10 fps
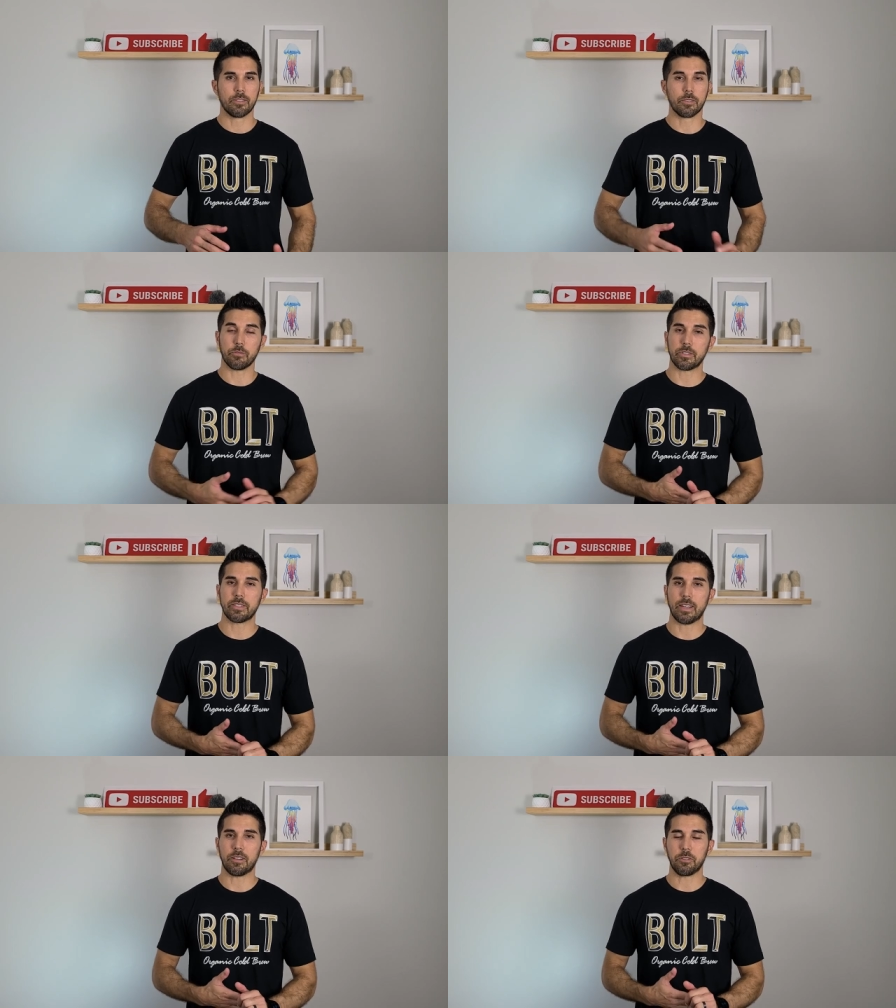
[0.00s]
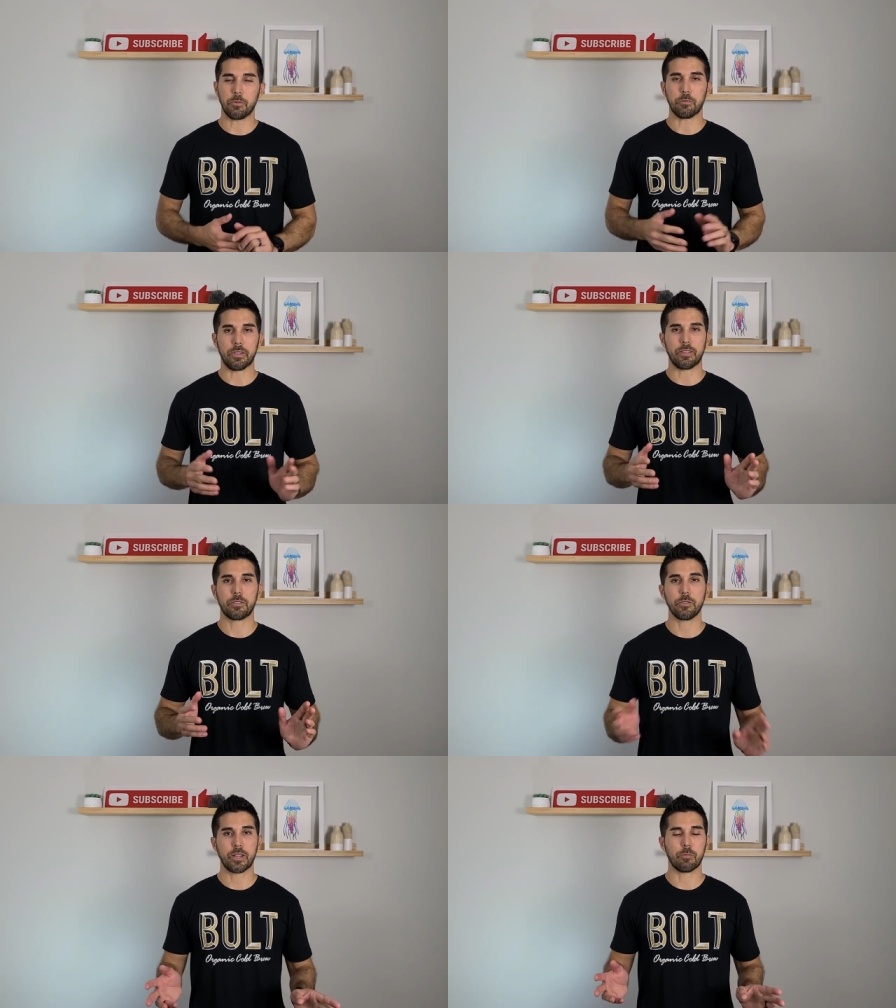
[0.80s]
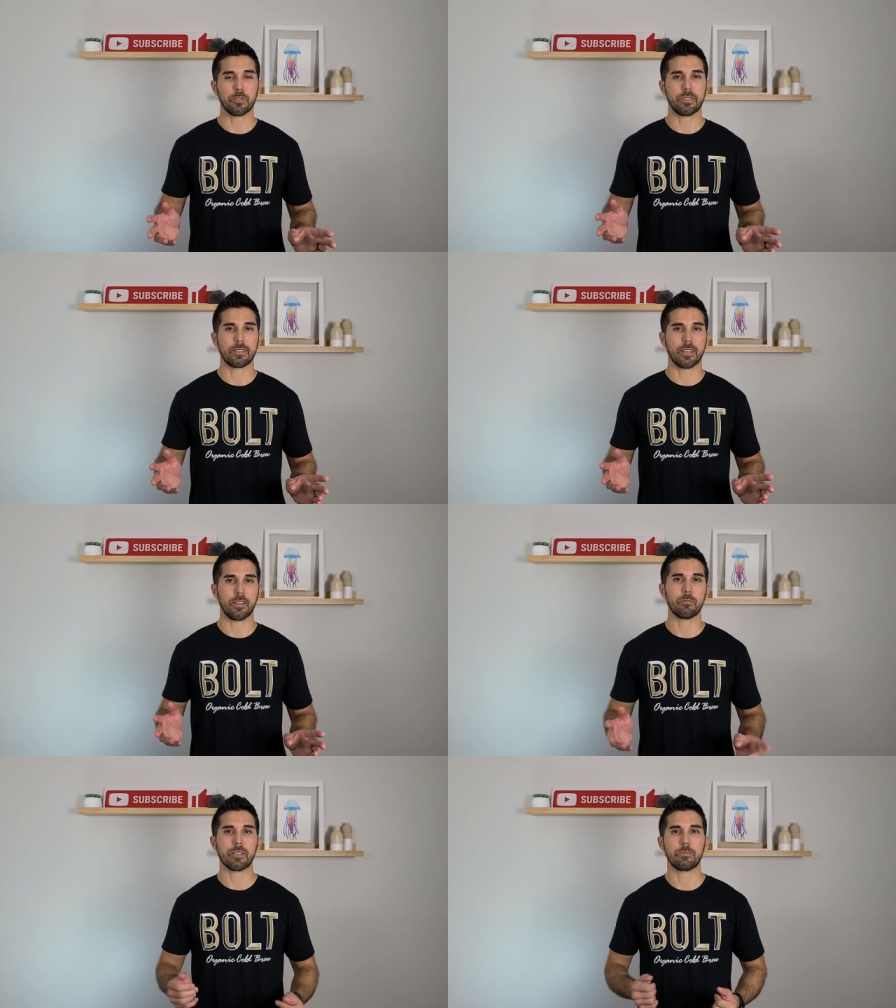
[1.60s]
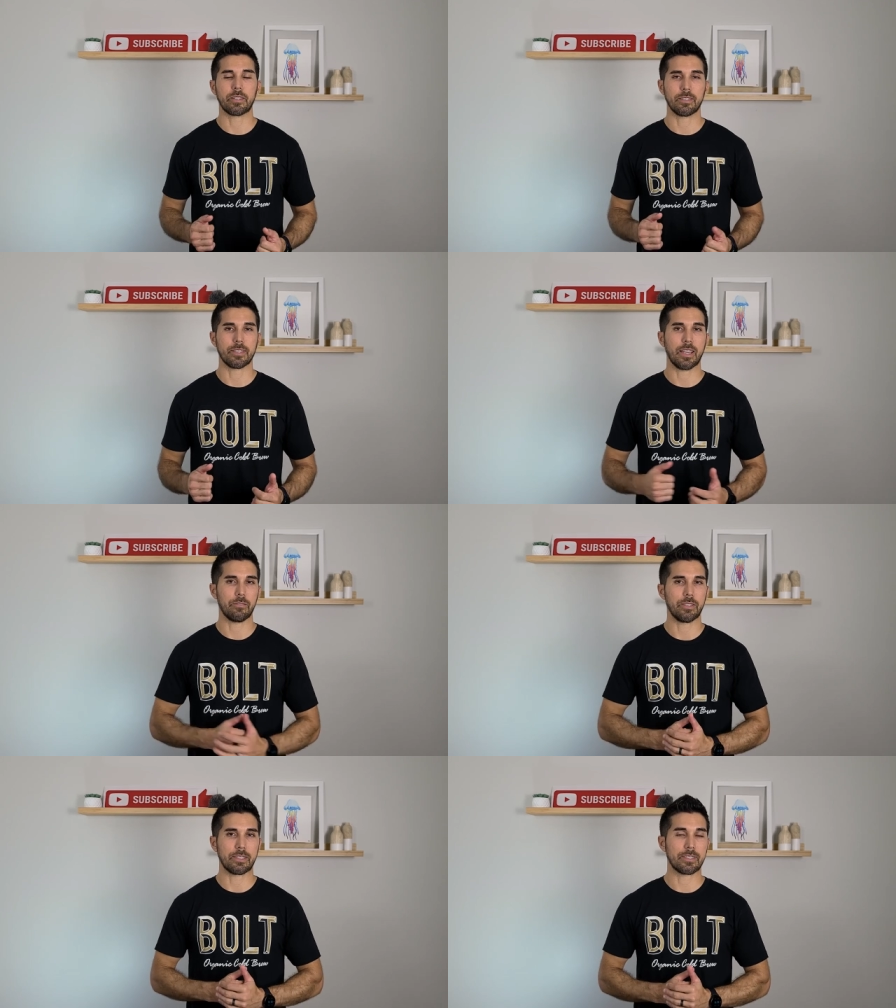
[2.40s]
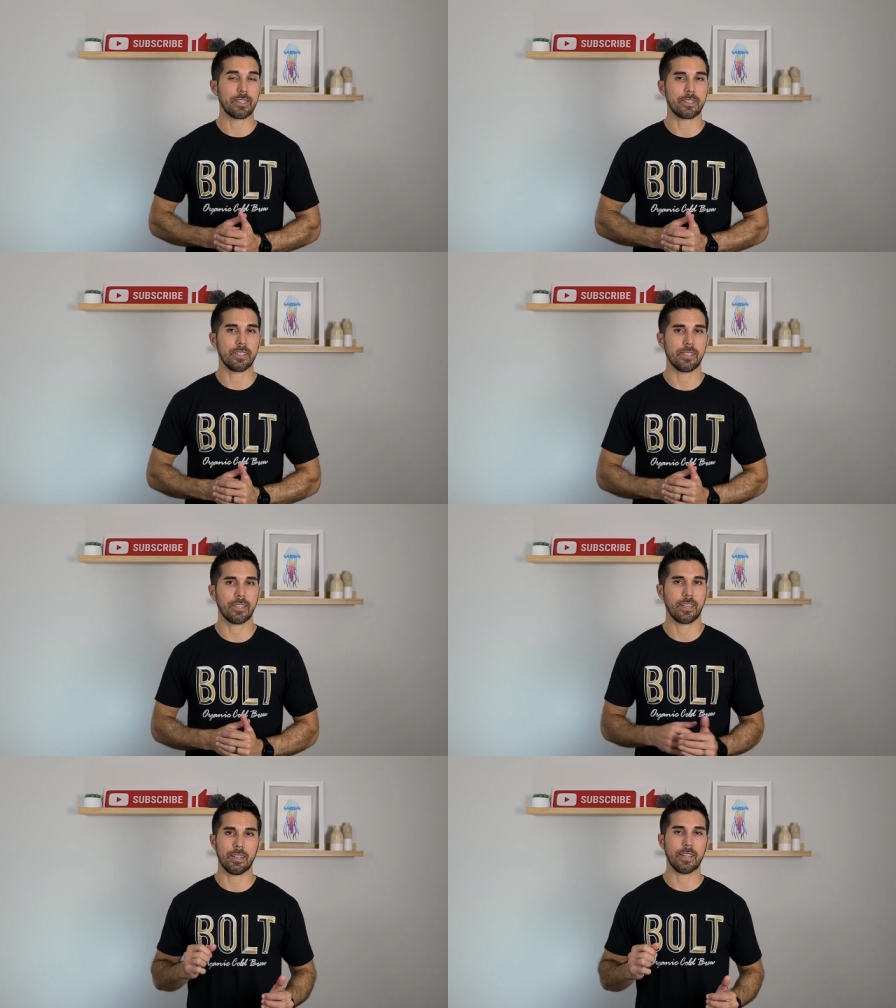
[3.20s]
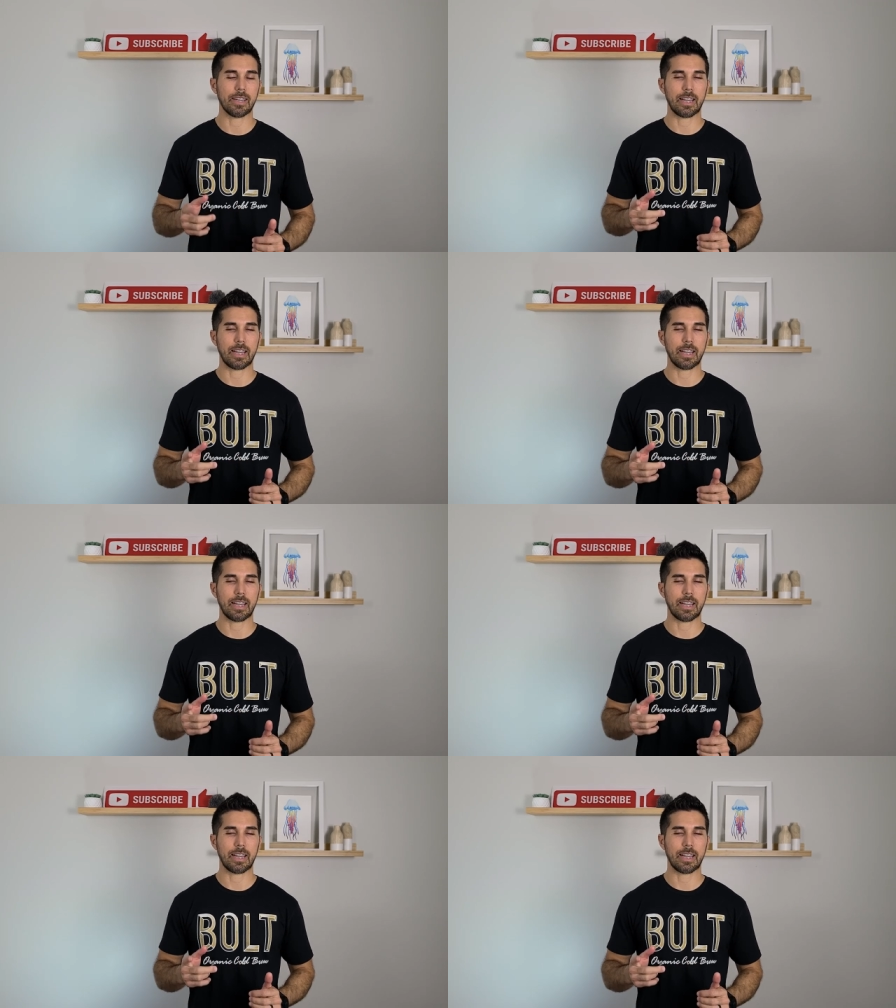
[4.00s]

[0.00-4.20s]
So the reason I only went with two cameras this time is because I have an existing Night